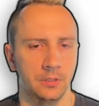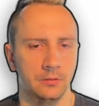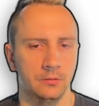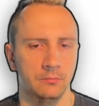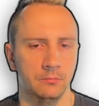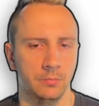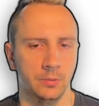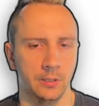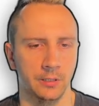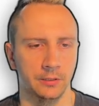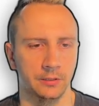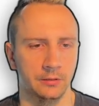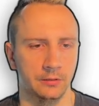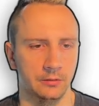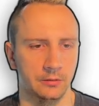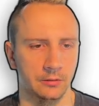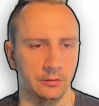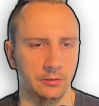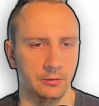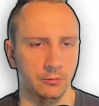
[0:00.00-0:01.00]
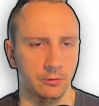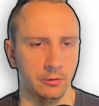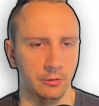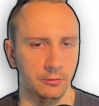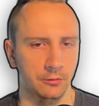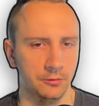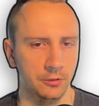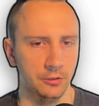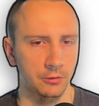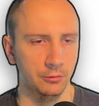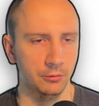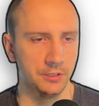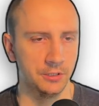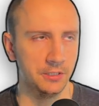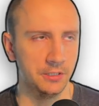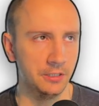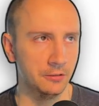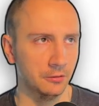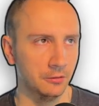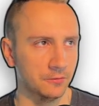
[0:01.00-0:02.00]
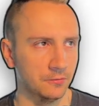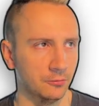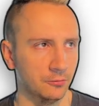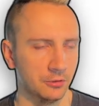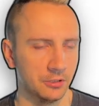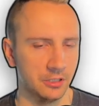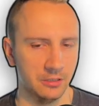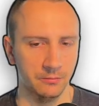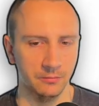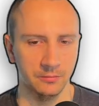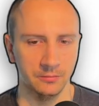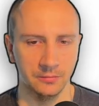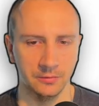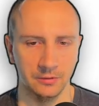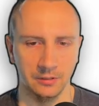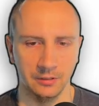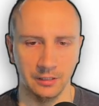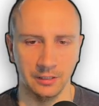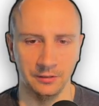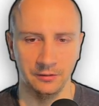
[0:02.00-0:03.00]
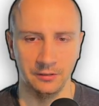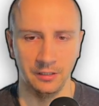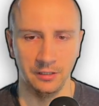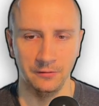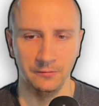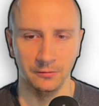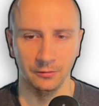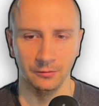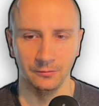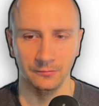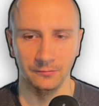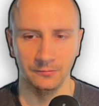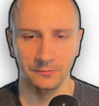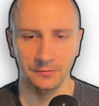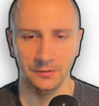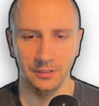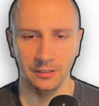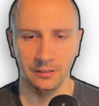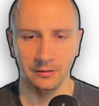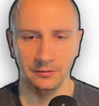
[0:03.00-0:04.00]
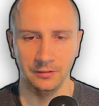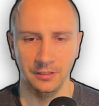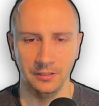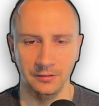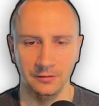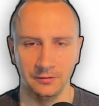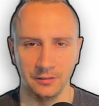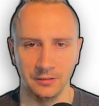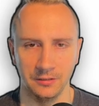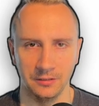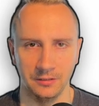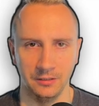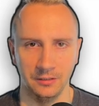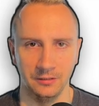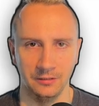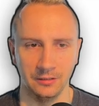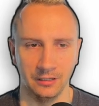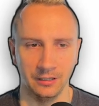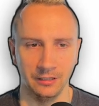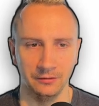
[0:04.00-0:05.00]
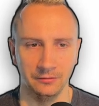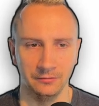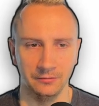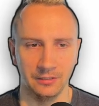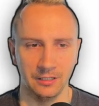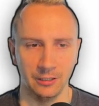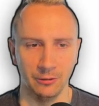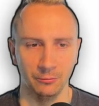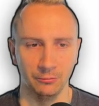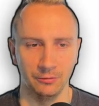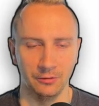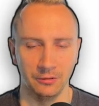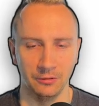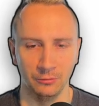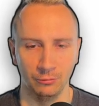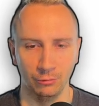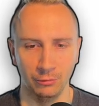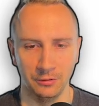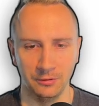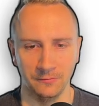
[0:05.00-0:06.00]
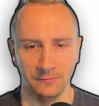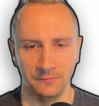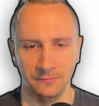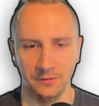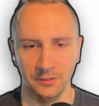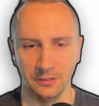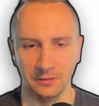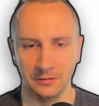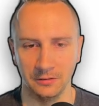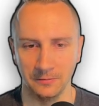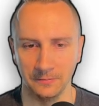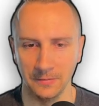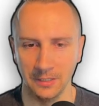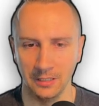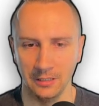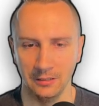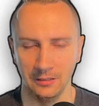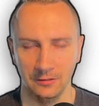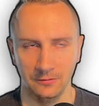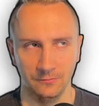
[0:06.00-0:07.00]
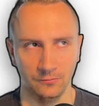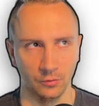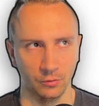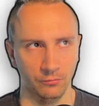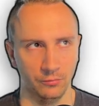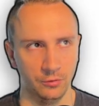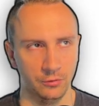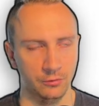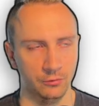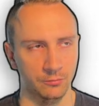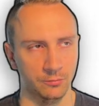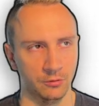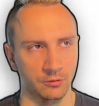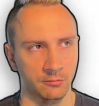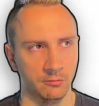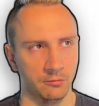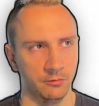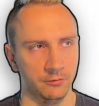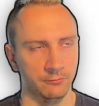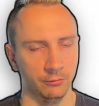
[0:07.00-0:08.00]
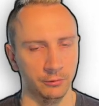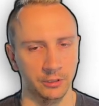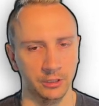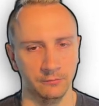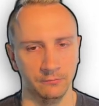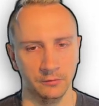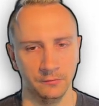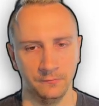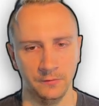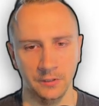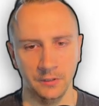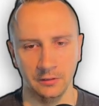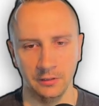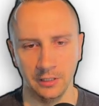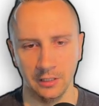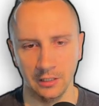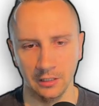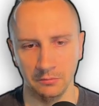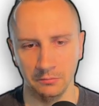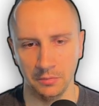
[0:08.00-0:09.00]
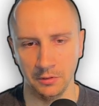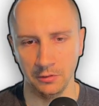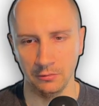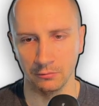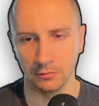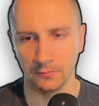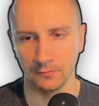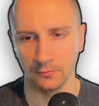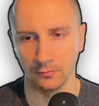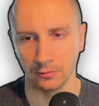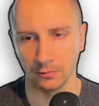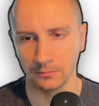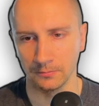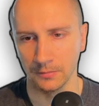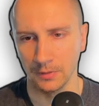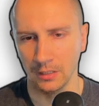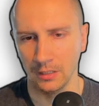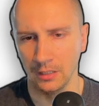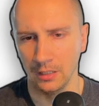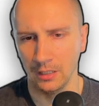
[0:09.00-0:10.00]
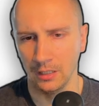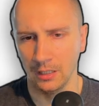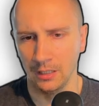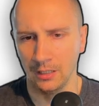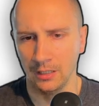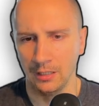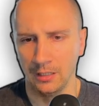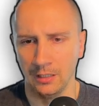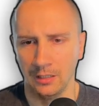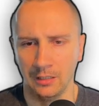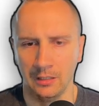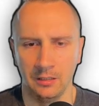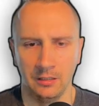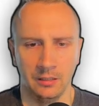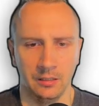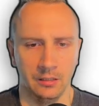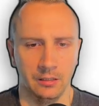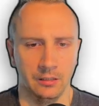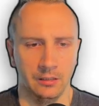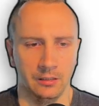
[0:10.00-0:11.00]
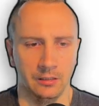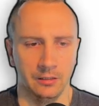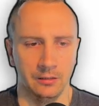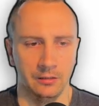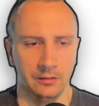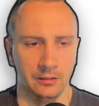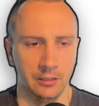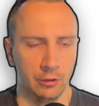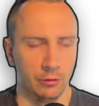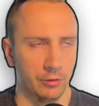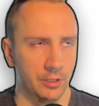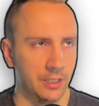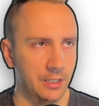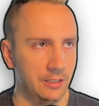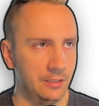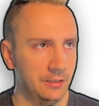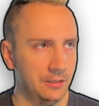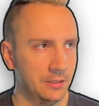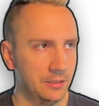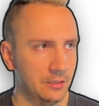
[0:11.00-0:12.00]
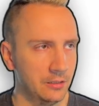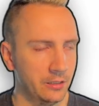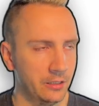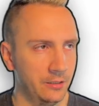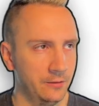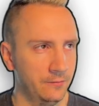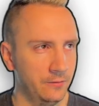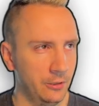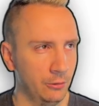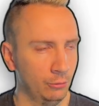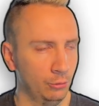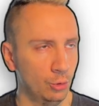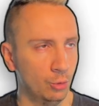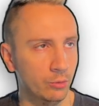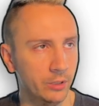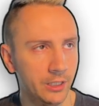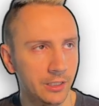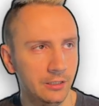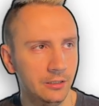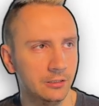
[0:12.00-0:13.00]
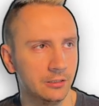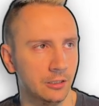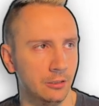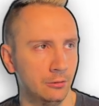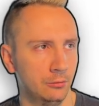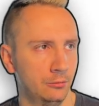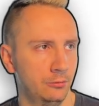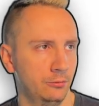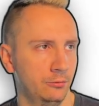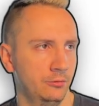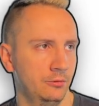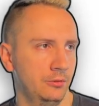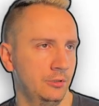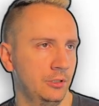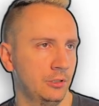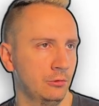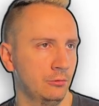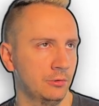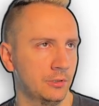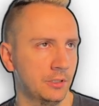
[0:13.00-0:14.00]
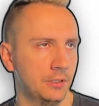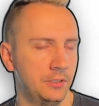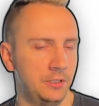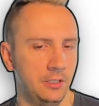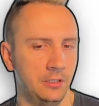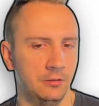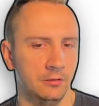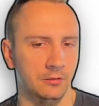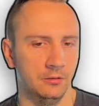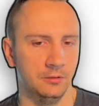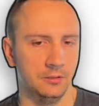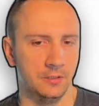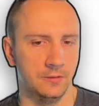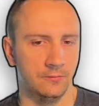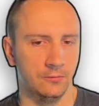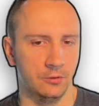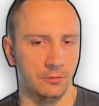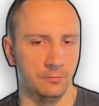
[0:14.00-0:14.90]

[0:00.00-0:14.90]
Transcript: But you can also use signals for some untrivial and interesting and counterintuitive things for which you probably would never think they can be used for. In our case, I found a way how to use signals for